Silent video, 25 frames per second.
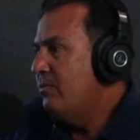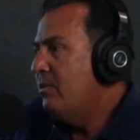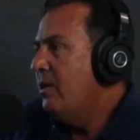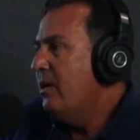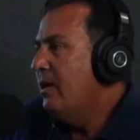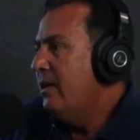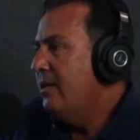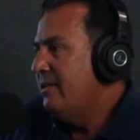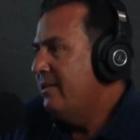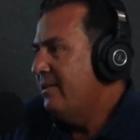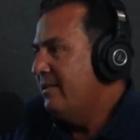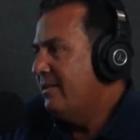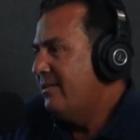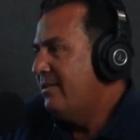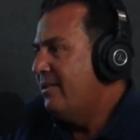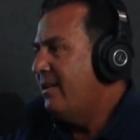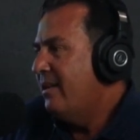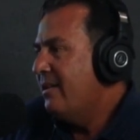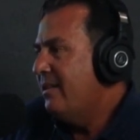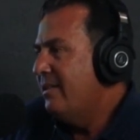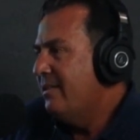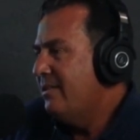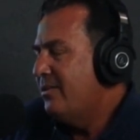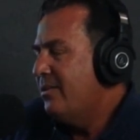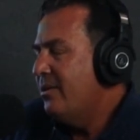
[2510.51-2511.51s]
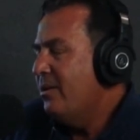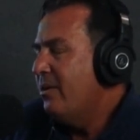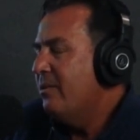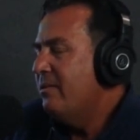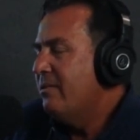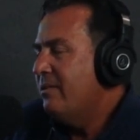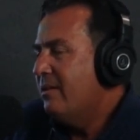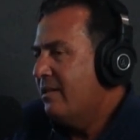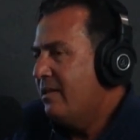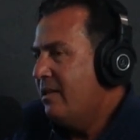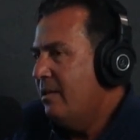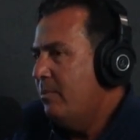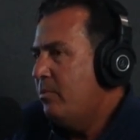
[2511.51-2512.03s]
Right. Exactly. So
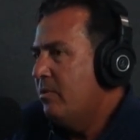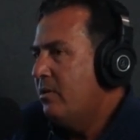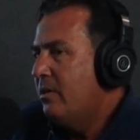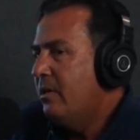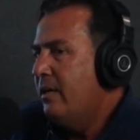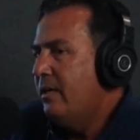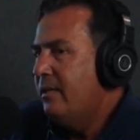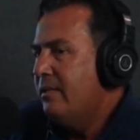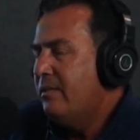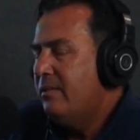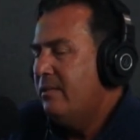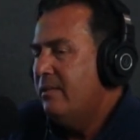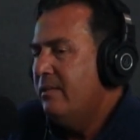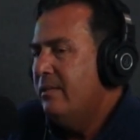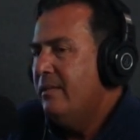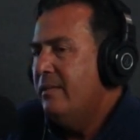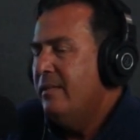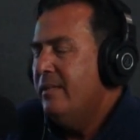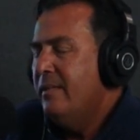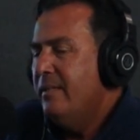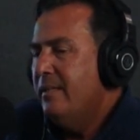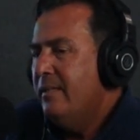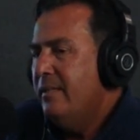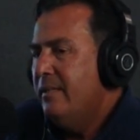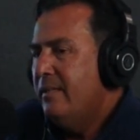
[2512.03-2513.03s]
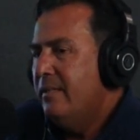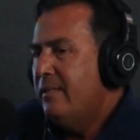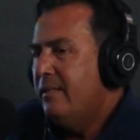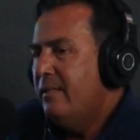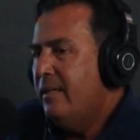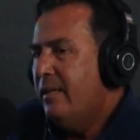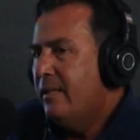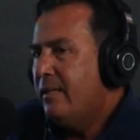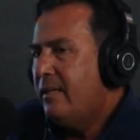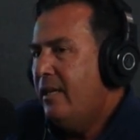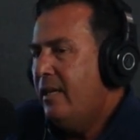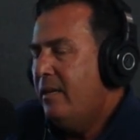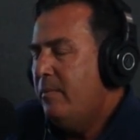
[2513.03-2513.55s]
a couple guys
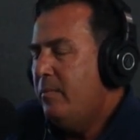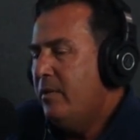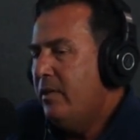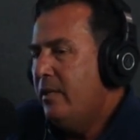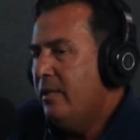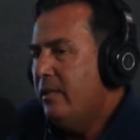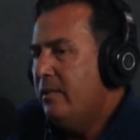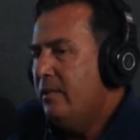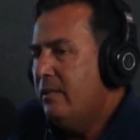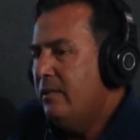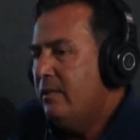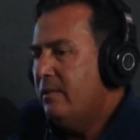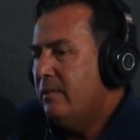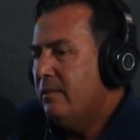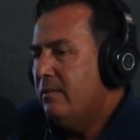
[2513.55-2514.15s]
that came in.